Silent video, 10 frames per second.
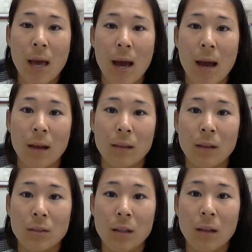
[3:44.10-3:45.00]
and
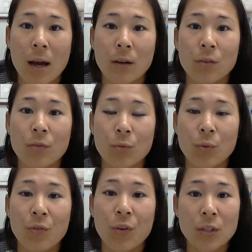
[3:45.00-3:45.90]
there's a lot of
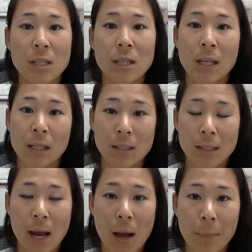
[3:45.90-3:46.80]
reversing that needs
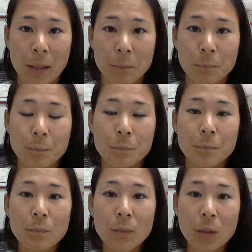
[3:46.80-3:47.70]
to happen,
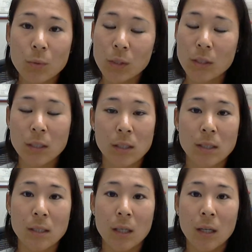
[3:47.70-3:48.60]
which is
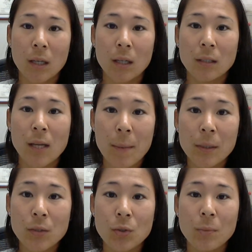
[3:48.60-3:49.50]
just time
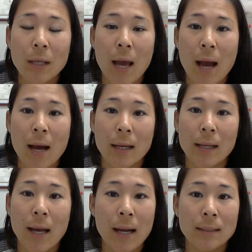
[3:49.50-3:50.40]
consuming and
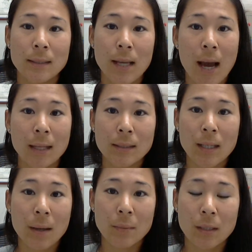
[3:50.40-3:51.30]
adds adds
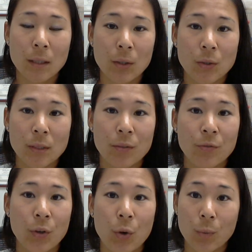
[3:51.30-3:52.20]
time to the closing
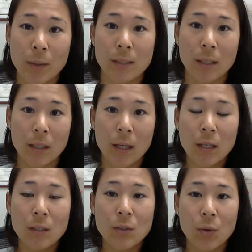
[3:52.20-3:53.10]
for no reason.
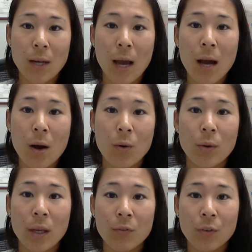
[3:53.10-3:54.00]
So now
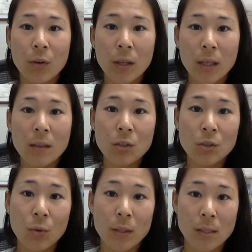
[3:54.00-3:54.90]
if you're in the
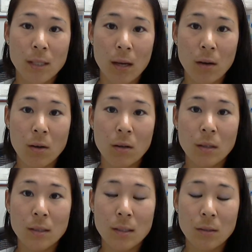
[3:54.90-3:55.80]
short sale
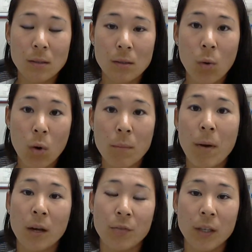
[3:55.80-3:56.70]
or
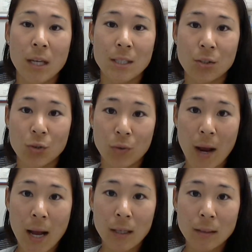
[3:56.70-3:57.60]
modification
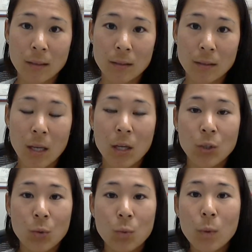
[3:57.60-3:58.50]
track,
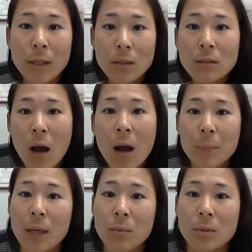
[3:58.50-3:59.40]
you will not
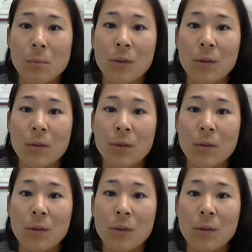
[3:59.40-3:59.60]
be able to be